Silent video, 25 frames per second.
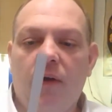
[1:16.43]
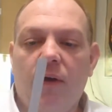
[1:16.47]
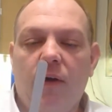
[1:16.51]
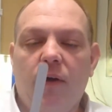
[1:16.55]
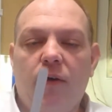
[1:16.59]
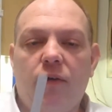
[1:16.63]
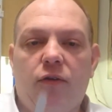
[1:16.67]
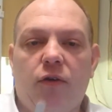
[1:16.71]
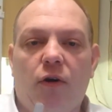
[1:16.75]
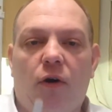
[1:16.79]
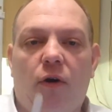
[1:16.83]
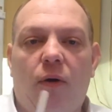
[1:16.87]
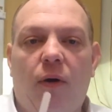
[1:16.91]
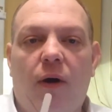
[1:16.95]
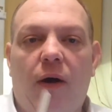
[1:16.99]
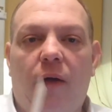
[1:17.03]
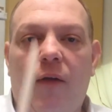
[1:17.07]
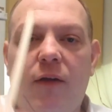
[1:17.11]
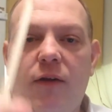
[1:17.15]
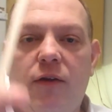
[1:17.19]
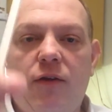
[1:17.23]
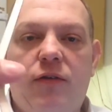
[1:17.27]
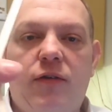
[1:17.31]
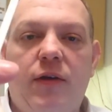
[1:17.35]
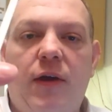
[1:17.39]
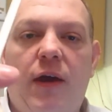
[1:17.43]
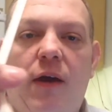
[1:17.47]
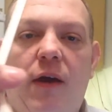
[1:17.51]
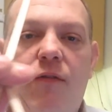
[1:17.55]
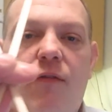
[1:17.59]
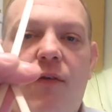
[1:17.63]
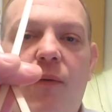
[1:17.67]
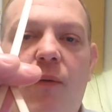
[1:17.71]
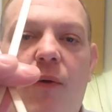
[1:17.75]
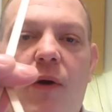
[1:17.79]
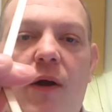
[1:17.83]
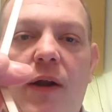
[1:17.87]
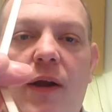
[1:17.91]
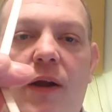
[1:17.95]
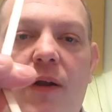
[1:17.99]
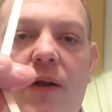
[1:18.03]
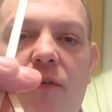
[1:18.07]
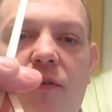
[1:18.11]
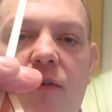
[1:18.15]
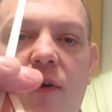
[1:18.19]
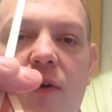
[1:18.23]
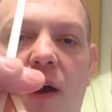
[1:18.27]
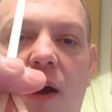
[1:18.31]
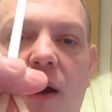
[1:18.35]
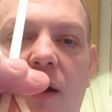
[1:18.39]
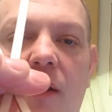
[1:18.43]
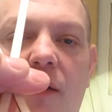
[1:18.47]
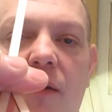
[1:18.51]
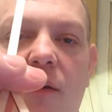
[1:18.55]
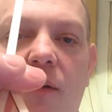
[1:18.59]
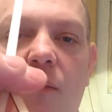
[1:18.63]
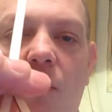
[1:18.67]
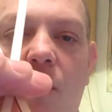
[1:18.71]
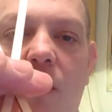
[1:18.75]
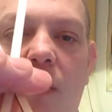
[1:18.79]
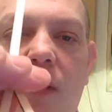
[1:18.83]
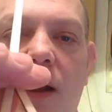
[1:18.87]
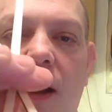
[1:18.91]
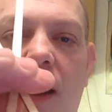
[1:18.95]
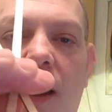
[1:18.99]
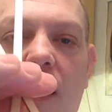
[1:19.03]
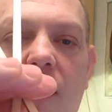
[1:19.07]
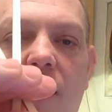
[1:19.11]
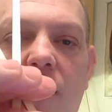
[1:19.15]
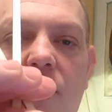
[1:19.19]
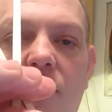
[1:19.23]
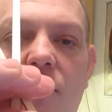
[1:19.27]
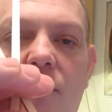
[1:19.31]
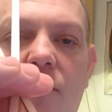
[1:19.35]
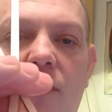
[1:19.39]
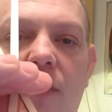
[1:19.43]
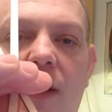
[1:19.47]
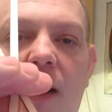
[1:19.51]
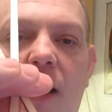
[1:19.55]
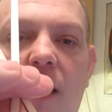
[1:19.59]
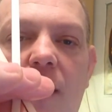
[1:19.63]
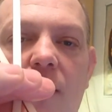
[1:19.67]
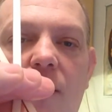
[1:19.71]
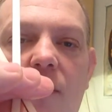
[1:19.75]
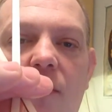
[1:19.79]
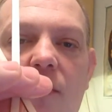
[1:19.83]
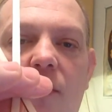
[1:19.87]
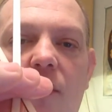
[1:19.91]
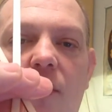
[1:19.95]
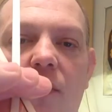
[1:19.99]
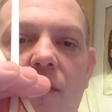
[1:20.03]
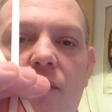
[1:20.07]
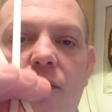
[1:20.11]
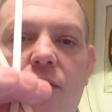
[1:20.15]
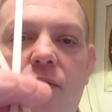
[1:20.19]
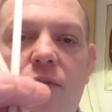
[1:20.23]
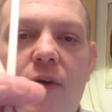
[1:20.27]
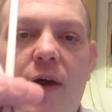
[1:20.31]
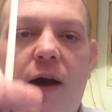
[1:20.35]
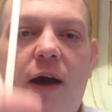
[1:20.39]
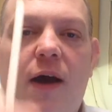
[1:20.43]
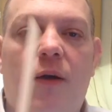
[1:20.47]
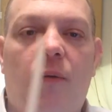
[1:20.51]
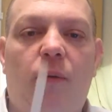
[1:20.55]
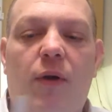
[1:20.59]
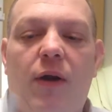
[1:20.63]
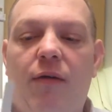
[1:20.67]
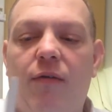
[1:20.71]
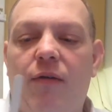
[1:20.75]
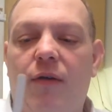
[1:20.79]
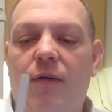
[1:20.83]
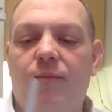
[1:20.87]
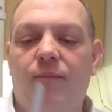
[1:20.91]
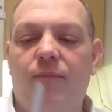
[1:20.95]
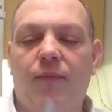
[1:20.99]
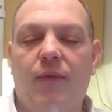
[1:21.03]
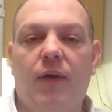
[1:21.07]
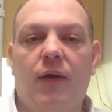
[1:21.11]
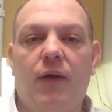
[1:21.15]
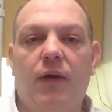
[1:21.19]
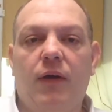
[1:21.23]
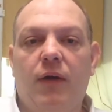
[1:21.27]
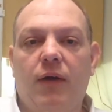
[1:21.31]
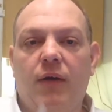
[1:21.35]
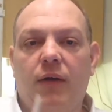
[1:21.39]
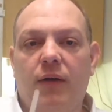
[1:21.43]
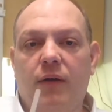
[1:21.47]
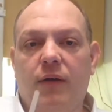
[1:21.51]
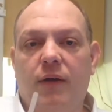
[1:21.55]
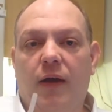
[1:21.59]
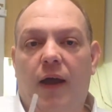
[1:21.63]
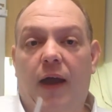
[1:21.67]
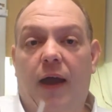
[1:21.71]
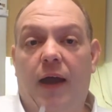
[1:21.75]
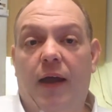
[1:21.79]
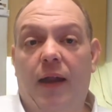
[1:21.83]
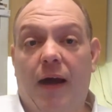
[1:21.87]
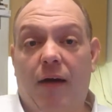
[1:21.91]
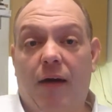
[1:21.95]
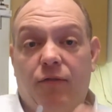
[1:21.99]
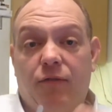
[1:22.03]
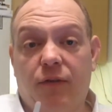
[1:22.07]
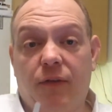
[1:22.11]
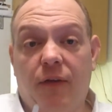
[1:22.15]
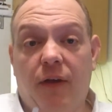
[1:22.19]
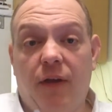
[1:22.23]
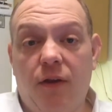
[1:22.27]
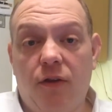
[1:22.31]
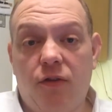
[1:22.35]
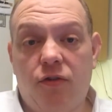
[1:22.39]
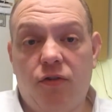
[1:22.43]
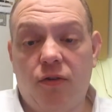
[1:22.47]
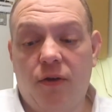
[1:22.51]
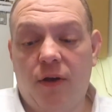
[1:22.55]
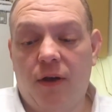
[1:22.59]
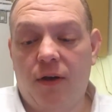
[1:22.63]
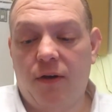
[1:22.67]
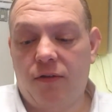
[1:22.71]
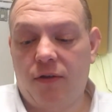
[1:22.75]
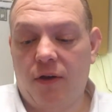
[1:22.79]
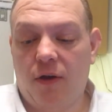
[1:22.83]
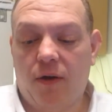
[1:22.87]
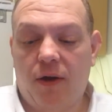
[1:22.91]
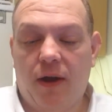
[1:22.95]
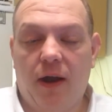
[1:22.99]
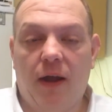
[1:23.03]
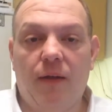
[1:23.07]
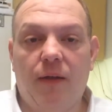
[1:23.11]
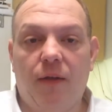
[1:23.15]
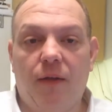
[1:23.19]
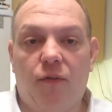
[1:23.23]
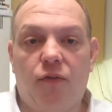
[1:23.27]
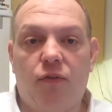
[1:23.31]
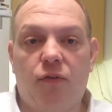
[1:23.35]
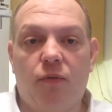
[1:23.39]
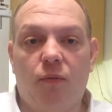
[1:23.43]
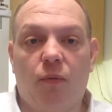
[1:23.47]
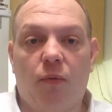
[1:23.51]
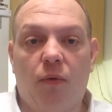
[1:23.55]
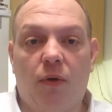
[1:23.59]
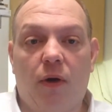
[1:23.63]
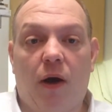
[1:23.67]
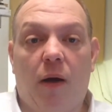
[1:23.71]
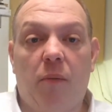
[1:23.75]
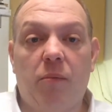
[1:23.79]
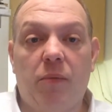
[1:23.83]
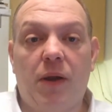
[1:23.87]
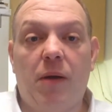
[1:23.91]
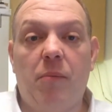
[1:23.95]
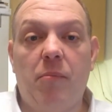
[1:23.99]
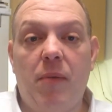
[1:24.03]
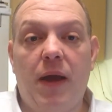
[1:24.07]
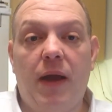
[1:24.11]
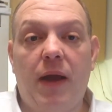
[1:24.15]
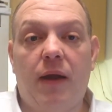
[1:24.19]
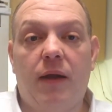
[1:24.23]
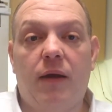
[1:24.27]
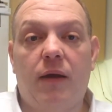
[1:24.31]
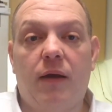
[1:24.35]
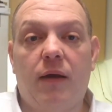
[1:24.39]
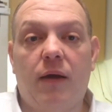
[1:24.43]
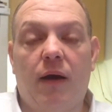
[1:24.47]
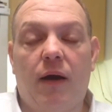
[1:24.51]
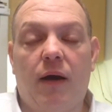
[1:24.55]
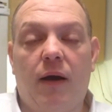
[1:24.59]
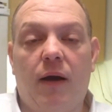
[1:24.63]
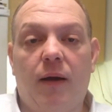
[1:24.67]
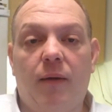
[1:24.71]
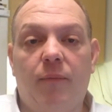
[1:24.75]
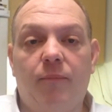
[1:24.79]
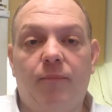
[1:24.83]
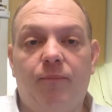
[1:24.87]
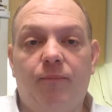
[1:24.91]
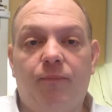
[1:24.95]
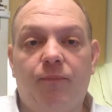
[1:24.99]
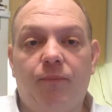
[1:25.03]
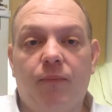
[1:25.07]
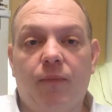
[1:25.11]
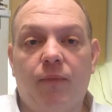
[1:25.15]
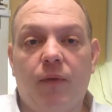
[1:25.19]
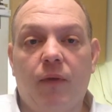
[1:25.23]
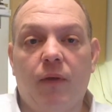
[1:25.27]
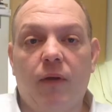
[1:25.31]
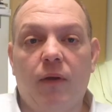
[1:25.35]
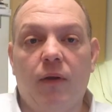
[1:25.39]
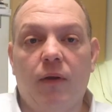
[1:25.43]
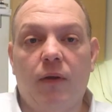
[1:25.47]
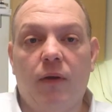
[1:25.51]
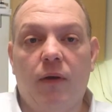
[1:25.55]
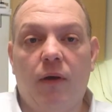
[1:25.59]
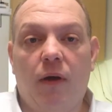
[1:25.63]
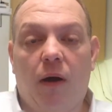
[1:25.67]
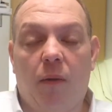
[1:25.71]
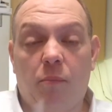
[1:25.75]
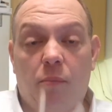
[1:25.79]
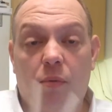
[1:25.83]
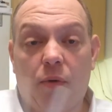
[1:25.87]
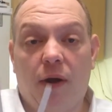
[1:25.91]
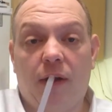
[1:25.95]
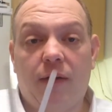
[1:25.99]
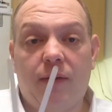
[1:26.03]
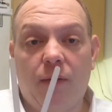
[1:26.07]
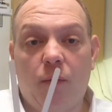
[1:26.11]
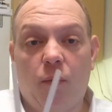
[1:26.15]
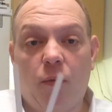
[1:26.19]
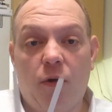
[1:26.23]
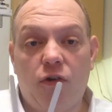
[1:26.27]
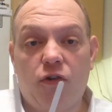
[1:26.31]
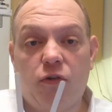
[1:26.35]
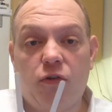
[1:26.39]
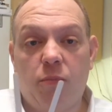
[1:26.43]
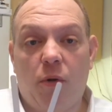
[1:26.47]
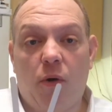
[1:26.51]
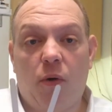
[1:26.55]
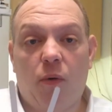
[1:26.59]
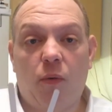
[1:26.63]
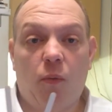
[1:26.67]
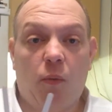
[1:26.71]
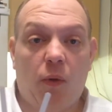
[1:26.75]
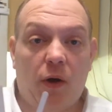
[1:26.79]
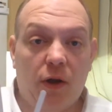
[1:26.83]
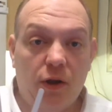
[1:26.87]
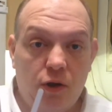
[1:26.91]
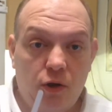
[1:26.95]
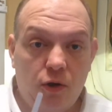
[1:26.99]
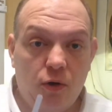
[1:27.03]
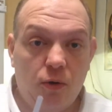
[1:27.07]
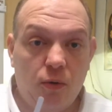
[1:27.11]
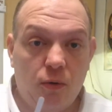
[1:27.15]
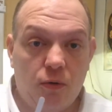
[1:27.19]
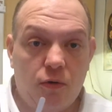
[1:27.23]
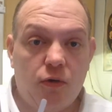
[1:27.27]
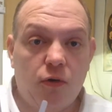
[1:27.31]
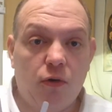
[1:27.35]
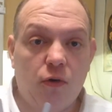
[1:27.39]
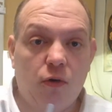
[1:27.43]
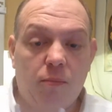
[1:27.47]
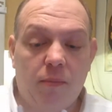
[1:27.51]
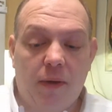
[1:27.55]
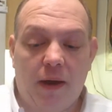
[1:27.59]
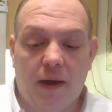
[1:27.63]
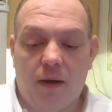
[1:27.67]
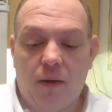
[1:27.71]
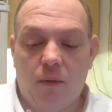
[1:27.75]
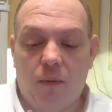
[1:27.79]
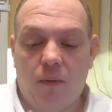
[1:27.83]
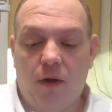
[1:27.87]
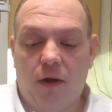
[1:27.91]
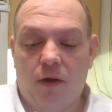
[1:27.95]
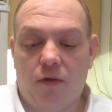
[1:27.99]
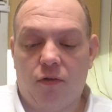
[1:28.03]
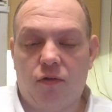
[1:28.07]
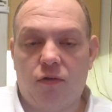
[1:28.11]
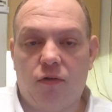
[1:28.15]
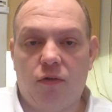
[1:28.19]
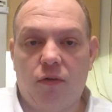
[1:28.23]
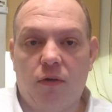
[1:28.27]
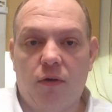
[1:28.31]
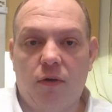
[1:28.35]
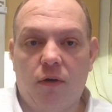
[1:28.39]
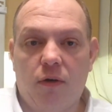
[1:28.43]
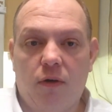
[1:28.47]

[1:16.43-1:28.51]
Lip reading: So, and then you say, if you want, you could sign the one guy initials that, the girl initials that, or whatever. And after they initial it, you say, okay, I'm going to make, break the wishbone while you two make a wish.